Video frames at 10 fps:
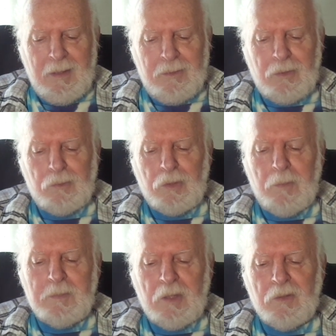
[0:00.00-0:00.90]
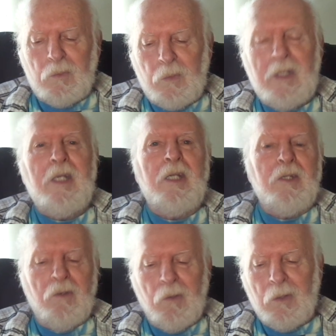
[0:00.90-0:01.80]
So Trump doesn't
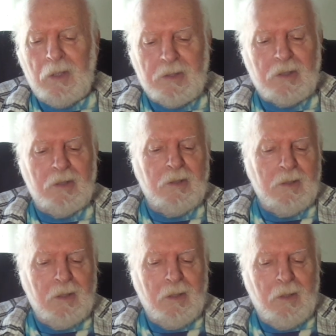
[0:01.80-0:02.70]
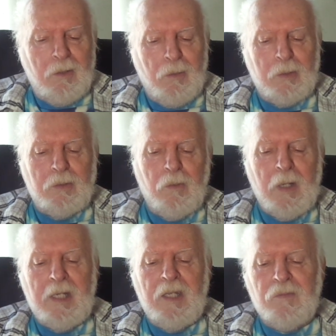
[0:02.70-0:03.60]
read or listen or do
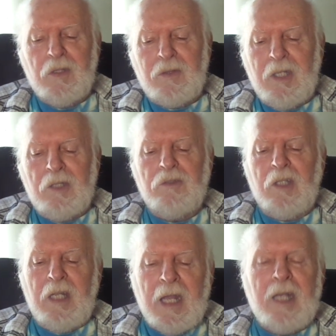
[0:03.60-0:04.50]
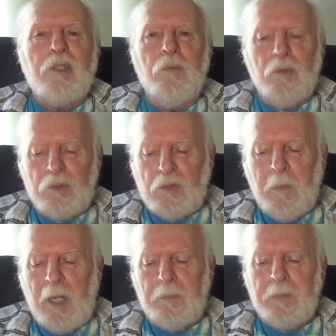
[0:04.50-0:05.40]
any of the things that actual
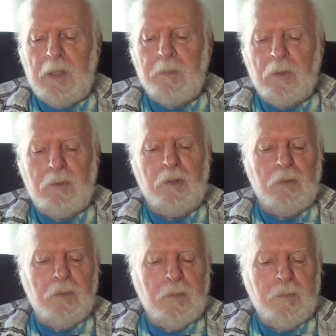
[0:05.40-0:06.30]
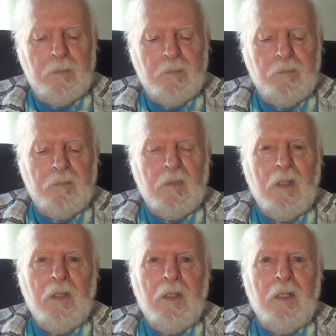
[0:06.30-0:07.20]
smart people do.
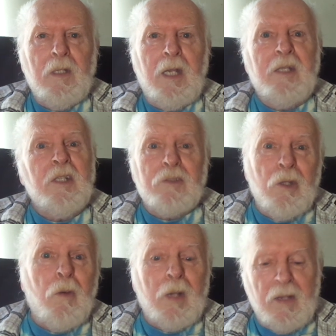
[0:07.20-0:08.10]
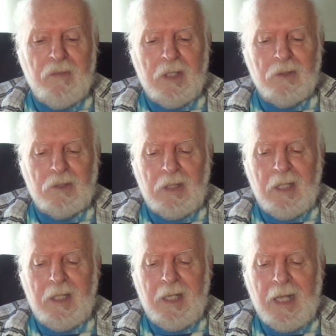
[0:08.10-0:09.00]
And there's no evidence
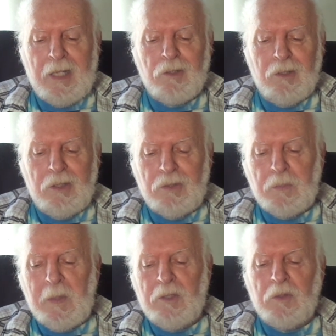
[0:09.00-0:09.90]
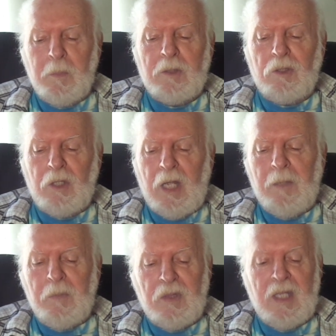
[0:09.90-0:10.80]
that he actually spends much
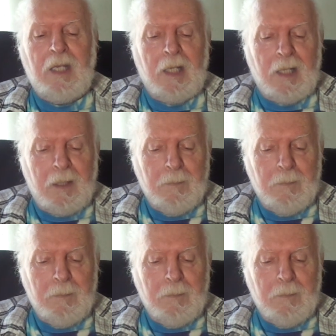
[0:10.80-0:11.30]
time thinking.